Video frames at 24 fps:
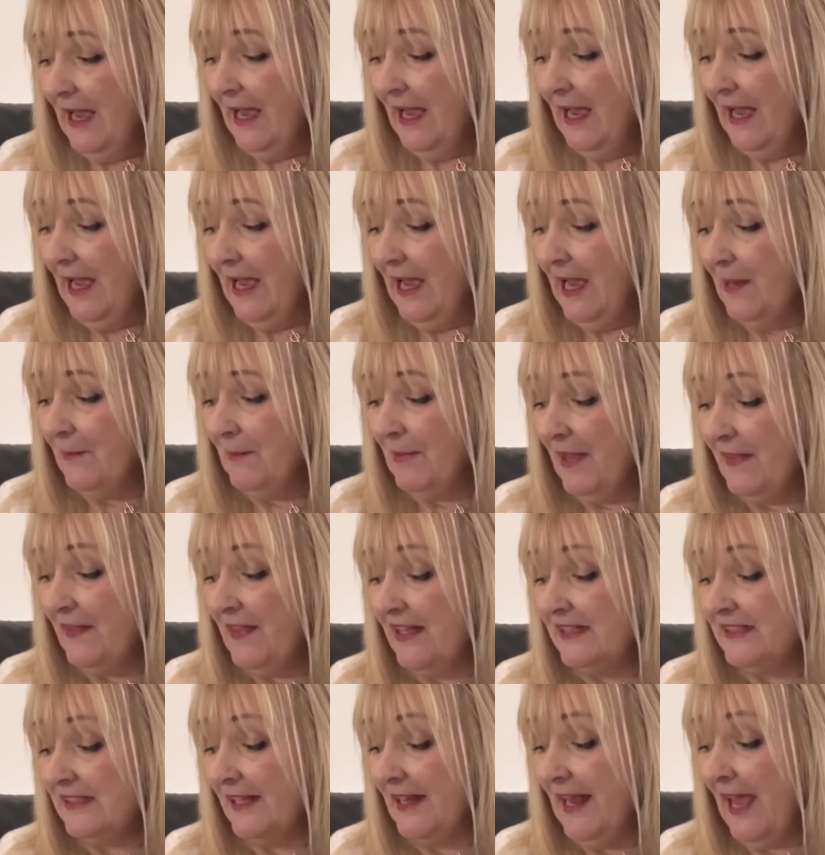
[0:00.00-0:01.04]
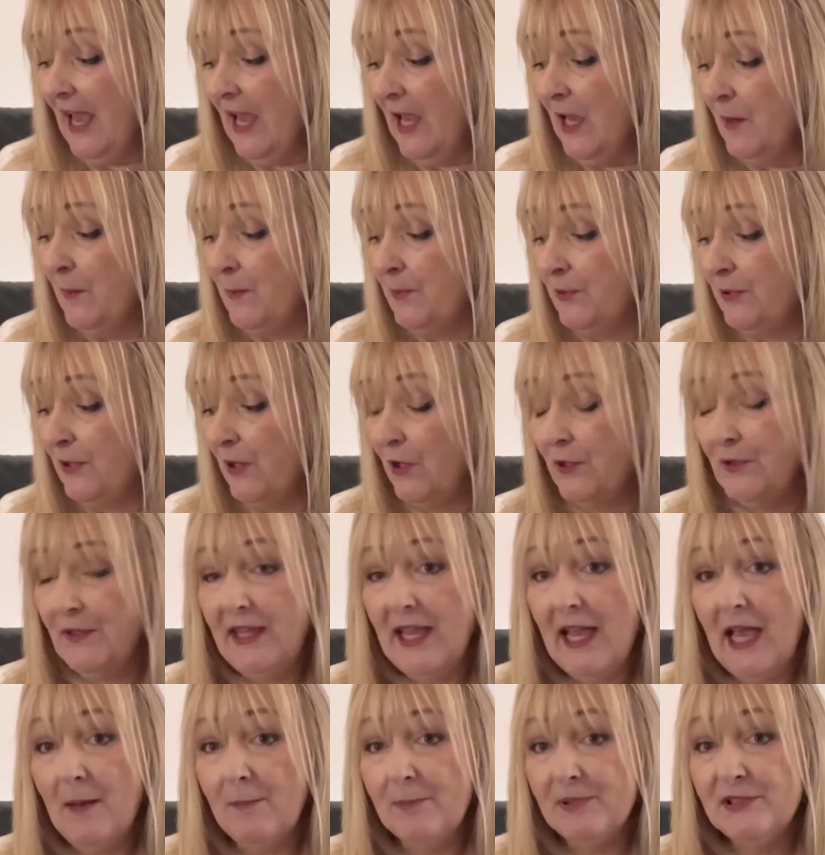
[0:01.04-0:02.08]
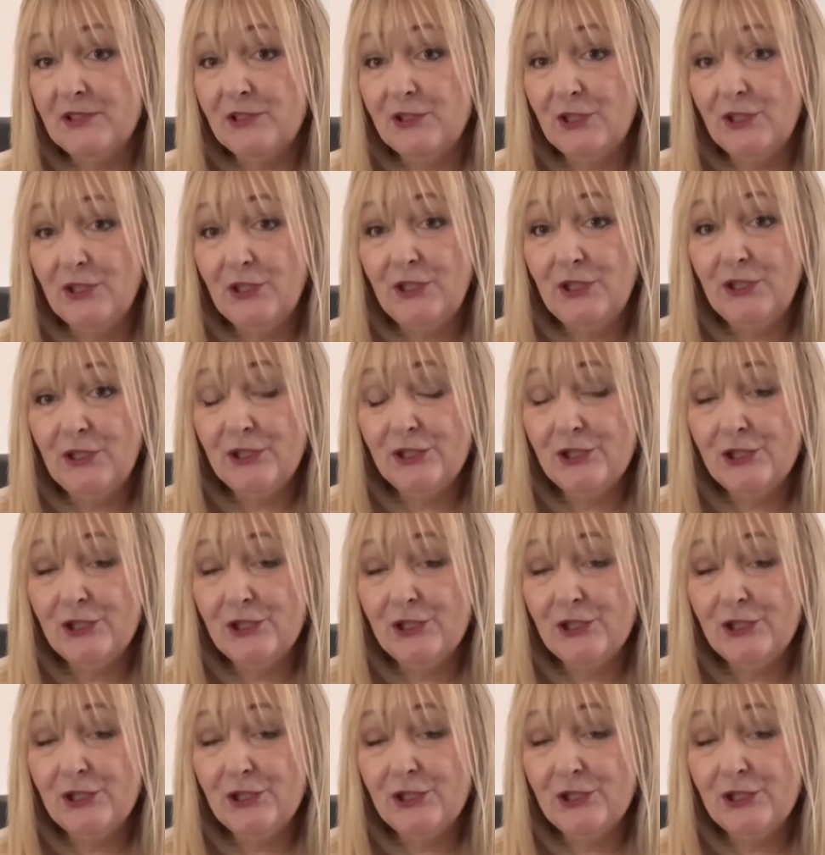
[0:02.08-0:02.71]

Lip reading: And there's an app on the App Store,